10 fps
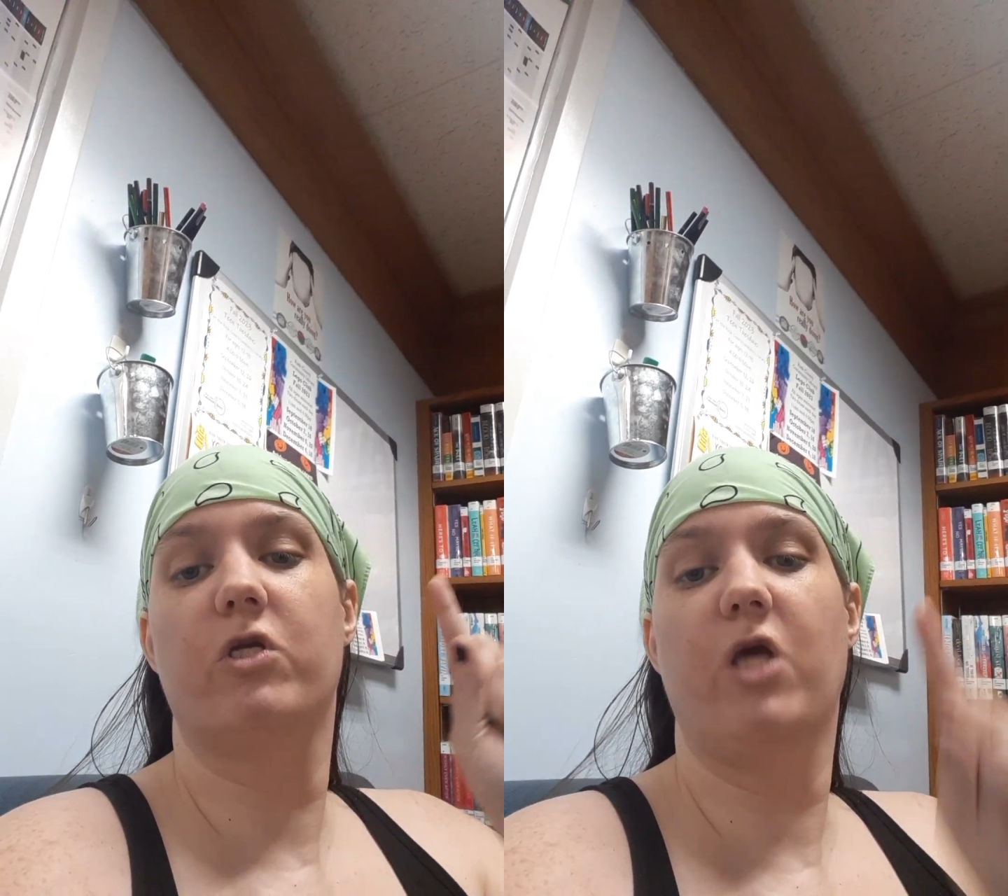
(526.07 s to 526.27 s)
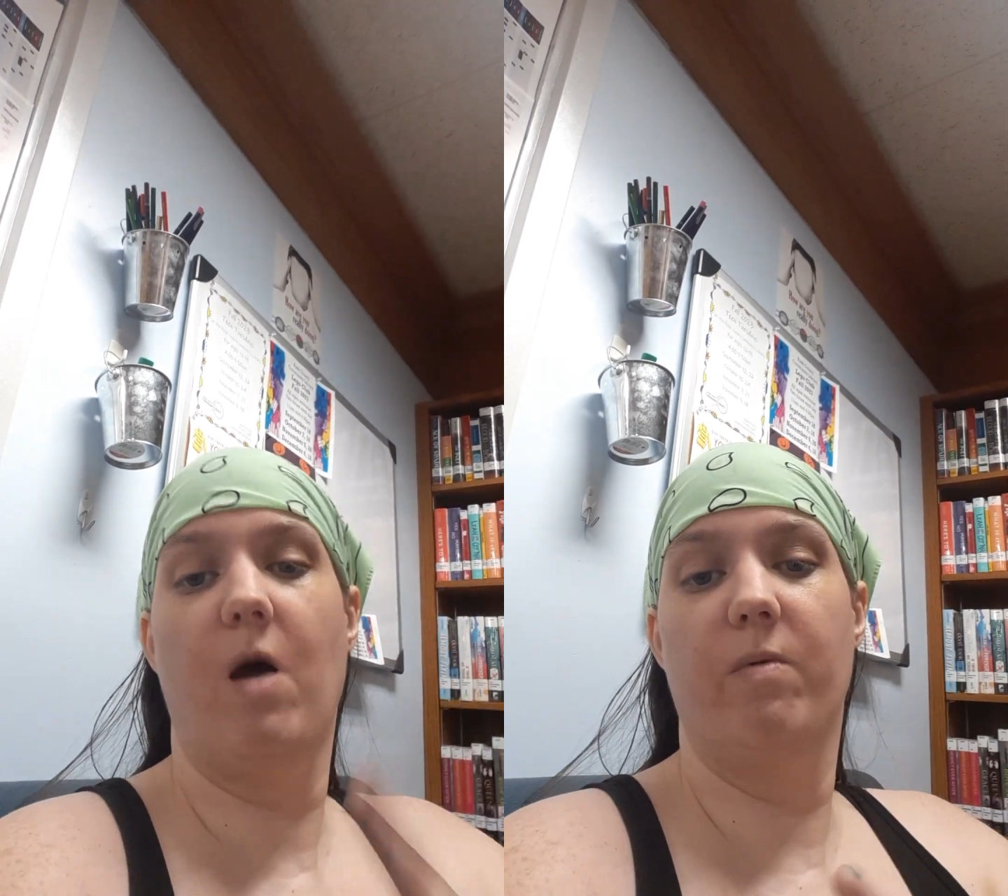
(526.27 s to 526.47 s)

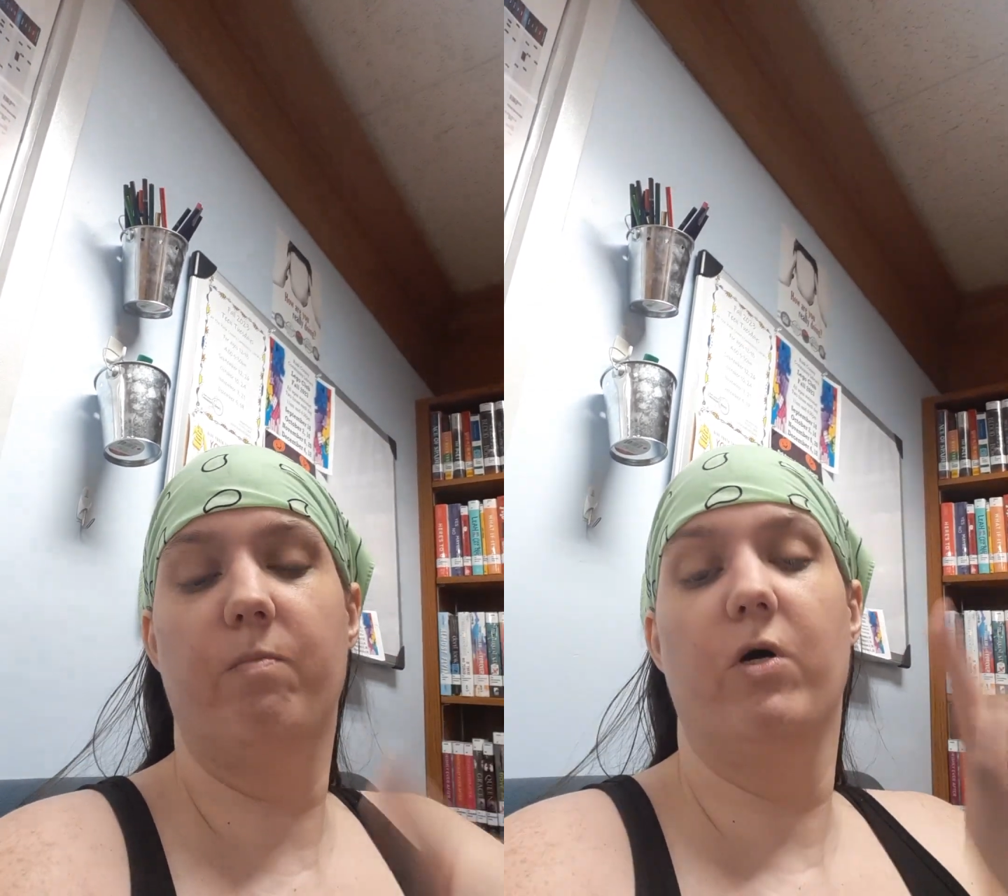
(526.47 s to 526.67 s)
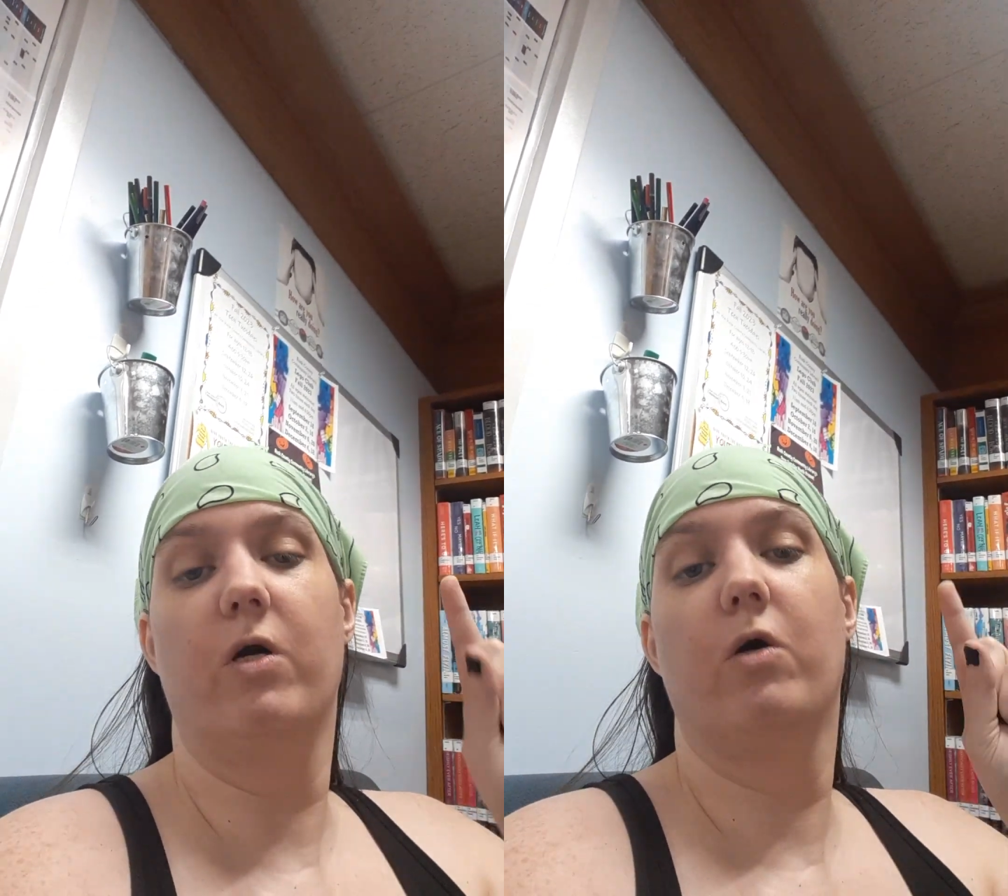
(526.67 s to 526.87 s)
comic
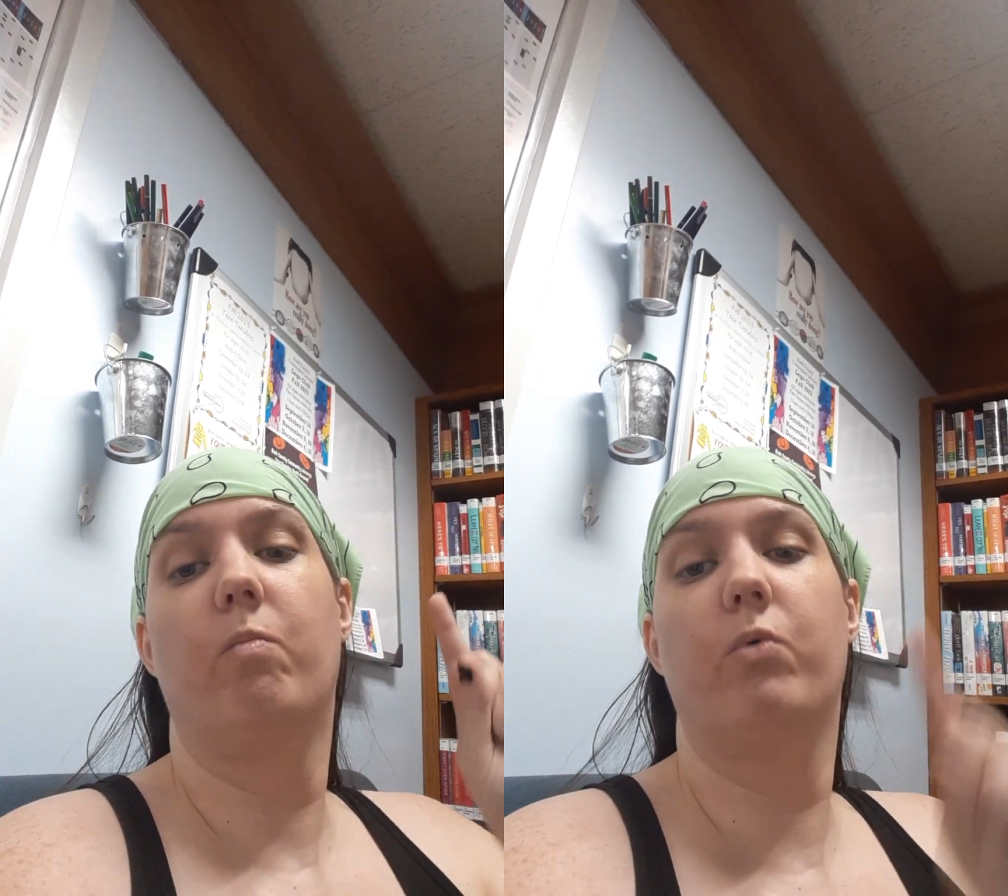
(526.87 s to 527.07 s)
book